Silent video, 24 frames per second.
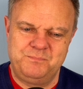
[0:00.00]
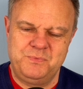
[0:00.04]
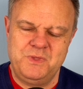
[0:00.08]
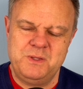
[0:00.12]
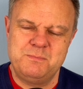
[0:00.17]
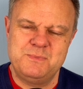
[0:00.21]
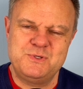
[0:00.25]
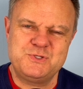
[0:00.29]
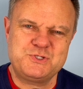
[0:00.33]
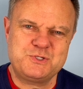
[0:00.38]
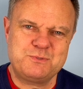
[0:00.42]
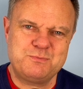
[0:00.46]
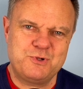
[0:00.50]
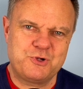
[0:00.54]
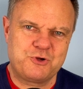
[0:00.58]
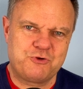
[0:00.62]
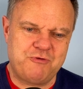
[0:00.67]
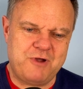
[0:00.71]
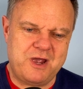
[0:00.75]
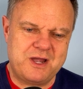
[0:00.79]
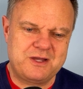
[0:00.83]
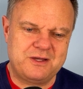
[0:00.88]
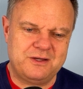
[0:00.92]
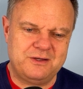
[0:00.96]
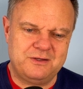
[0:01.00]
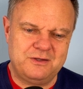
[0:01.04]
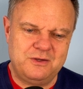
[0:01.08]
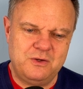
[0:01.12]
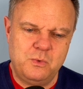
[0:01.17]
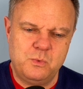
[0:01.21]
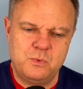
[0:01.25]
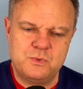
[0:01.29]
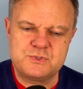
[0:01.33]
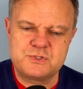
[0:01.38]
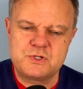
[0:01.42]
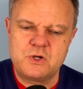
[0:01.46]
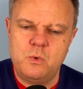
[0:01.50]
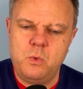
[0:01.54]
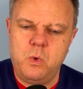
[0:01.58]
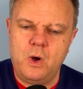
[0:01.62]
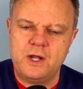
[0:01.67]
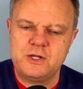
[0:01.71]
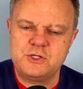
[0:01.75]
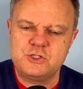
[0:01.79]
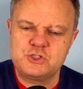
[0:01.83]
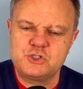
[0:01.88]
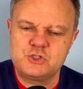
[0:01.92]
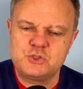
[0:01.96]
Mr. McGregor was
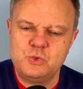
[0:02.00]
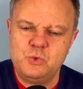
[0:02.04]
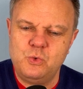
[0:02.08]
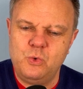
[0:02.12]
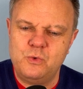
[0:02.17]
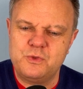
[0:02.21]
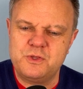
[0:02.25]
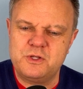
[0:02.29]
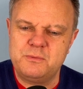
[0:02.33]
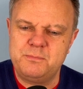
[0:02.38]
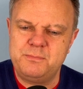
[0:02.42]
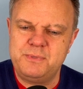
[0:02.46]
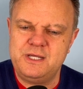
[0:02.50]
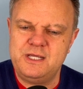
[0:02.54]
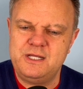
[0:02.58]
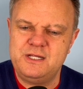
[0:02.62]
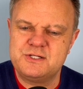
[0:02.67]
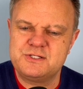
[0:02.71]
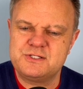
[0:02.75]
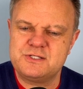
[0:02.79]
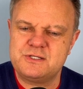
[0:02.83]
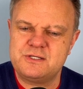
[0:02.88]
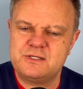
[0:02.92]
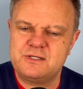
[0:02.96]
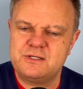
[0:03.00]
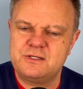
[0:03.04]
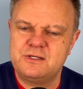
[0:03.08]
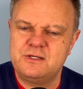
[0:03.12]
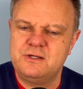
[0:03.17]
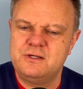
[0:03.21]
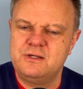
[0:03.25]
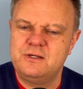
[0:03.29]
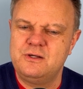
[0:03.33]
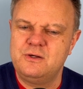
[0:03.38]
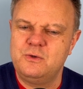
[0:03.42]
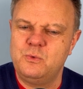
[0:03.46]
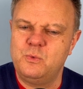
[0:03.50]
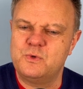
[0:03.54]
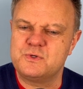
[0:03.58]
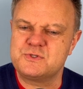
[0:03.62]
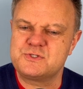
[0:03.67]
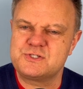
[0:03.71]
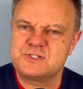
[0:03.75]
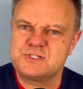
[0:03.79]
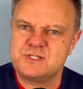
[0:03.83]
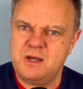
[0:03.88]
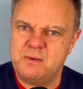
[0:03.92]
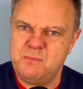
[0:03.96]
quite sure that Peter was
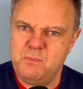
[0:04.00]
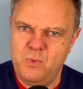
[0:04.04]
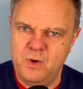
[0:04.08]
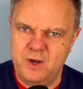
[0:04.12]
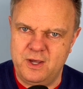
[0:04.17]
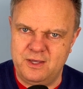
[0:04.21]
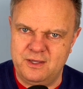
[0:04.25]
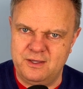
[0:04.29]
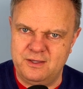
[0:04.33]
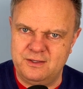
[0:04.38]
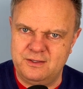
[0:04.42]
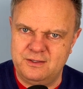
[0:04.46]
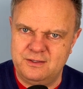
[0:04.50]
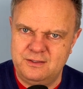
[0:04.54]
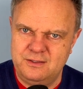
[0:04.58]
somewhere